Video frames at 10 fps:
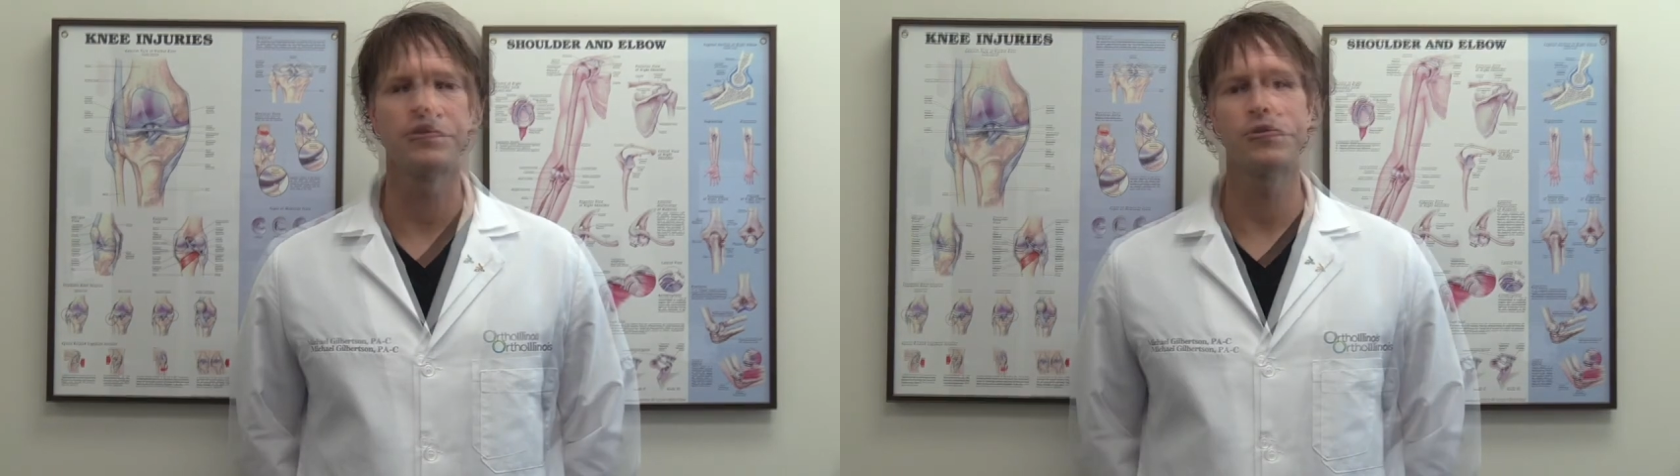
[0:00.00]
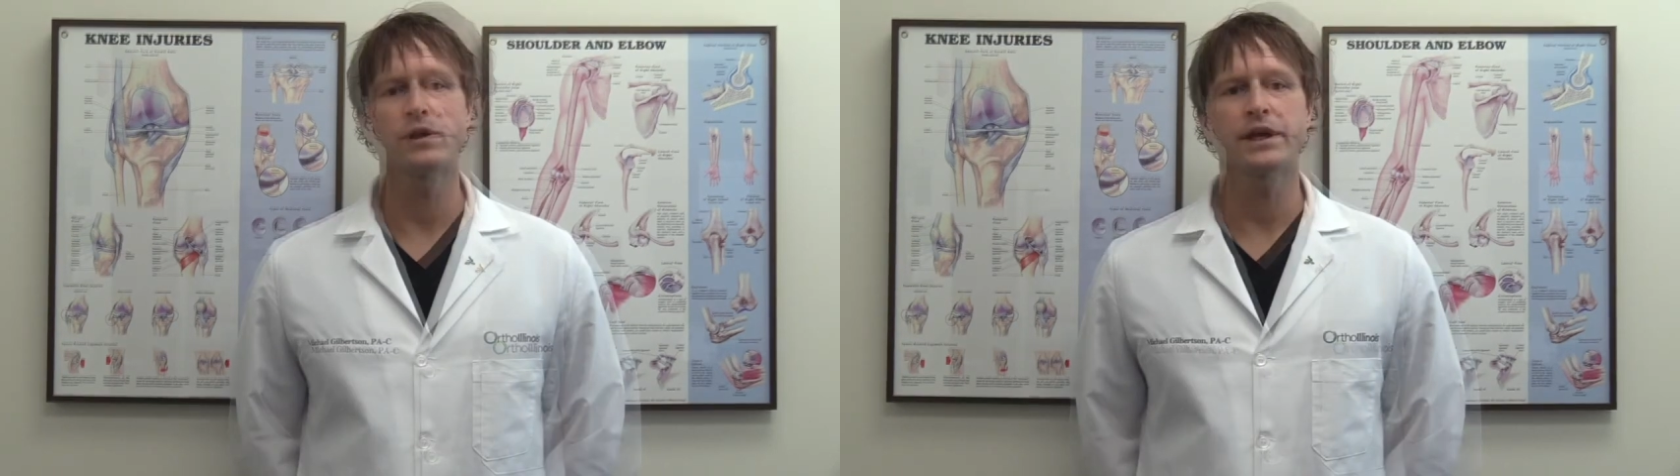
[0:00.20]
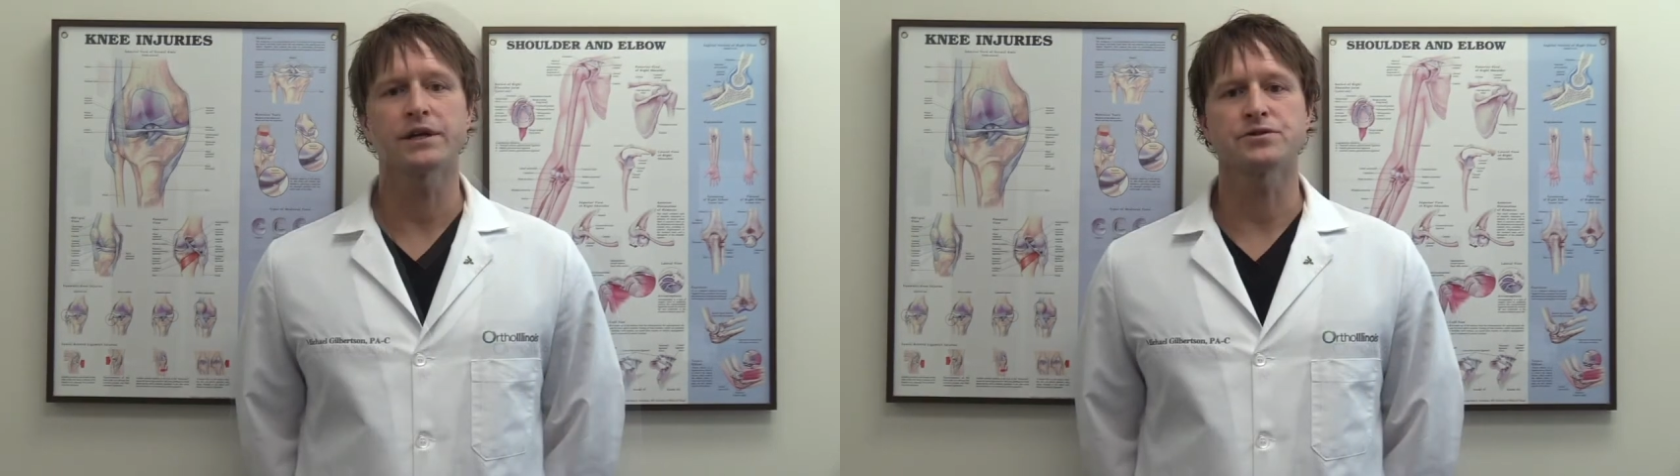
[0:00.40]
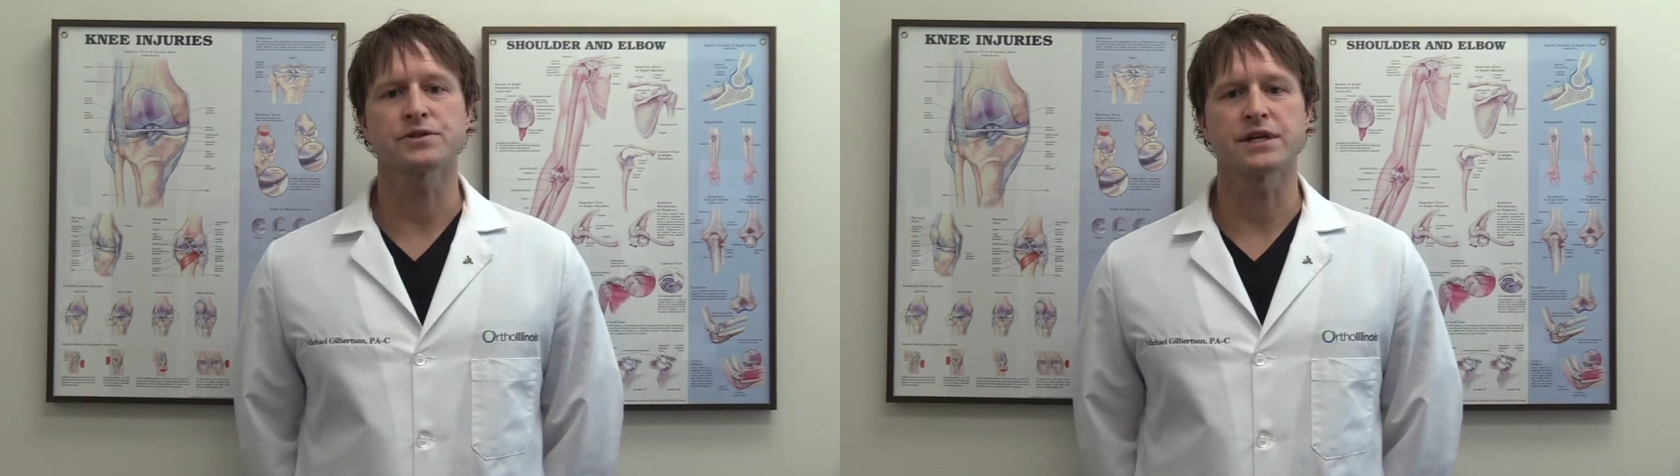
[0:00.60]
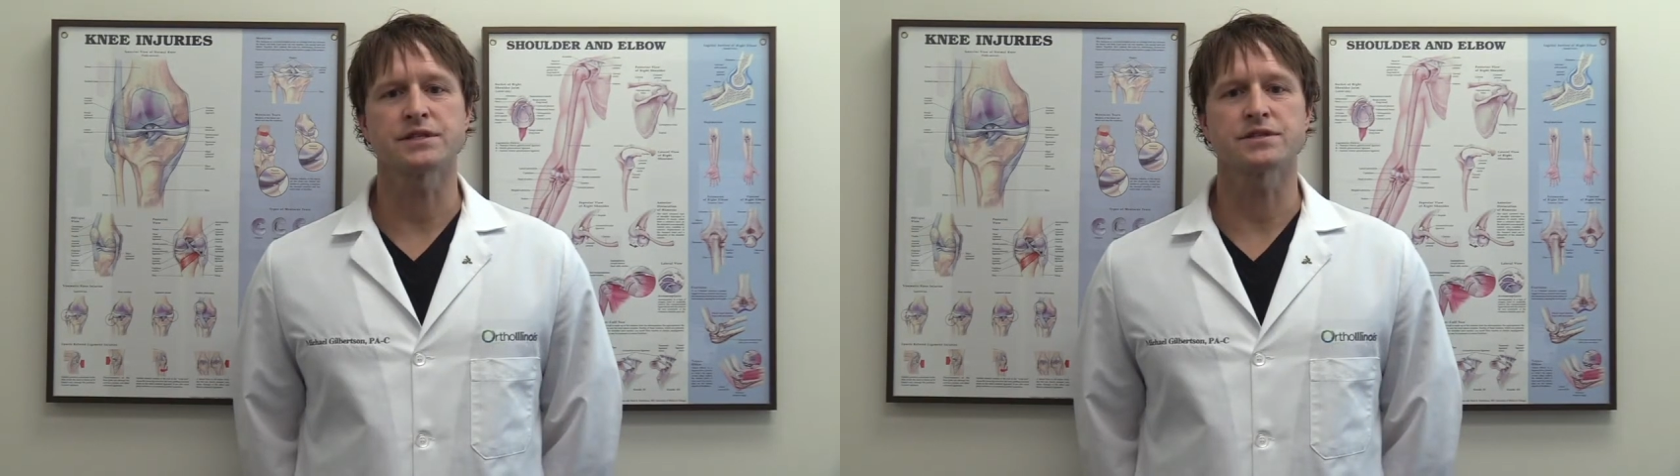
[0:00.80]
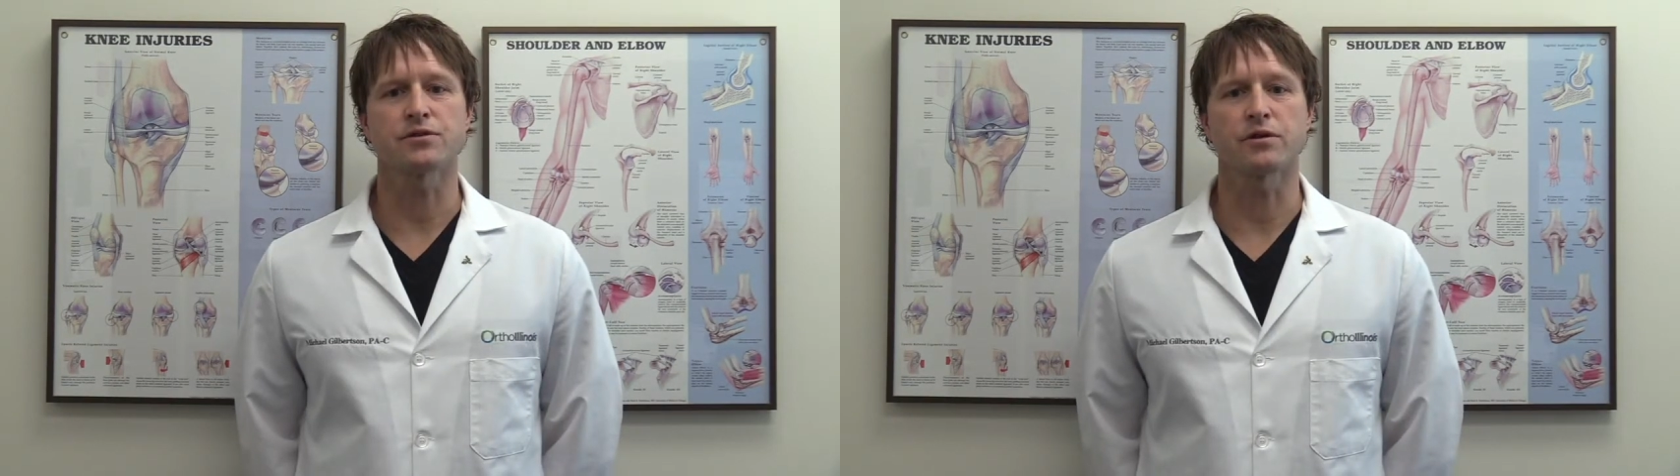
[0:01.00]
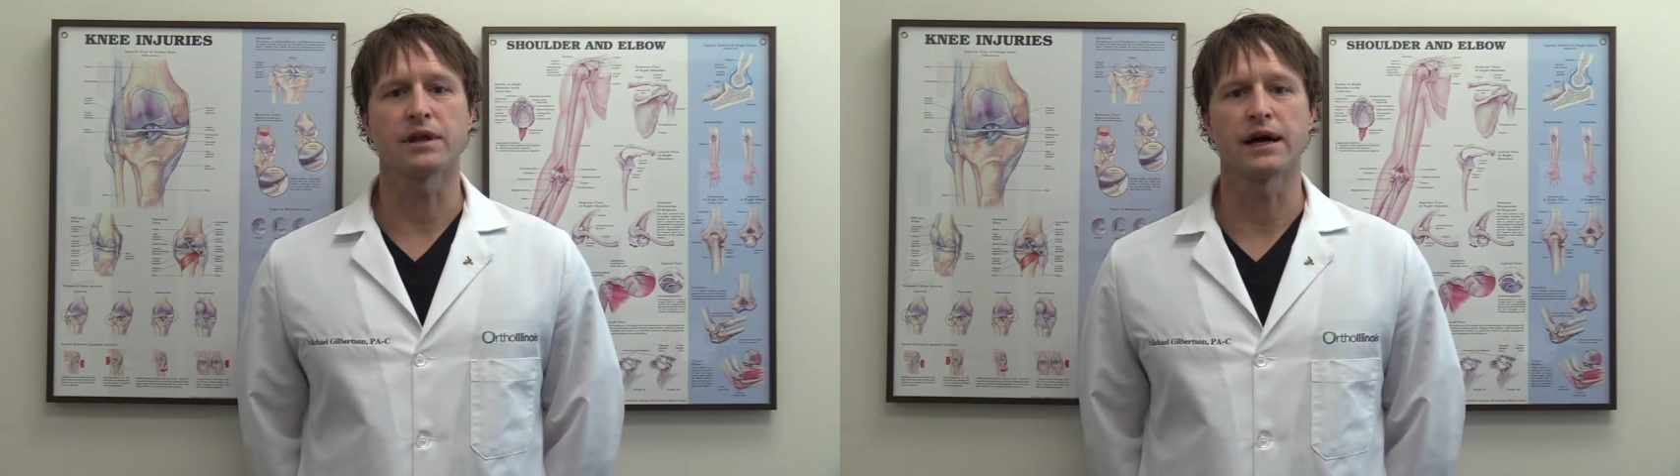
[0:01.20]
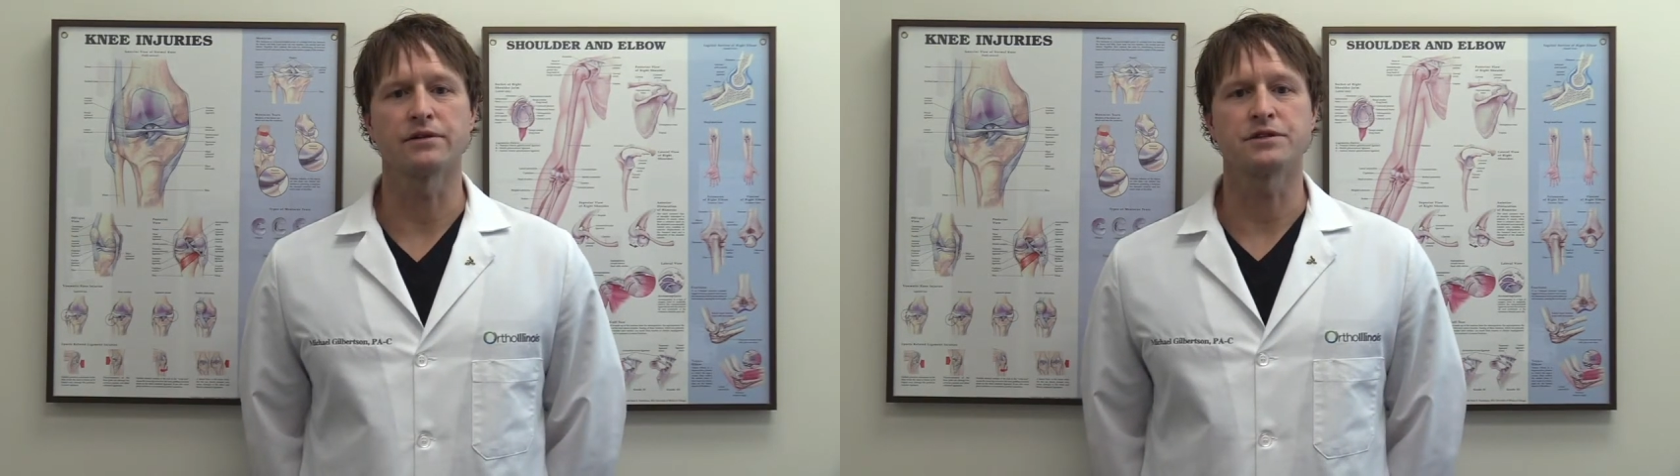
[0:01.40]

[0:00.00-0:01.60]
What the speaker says: Early exercises are allowed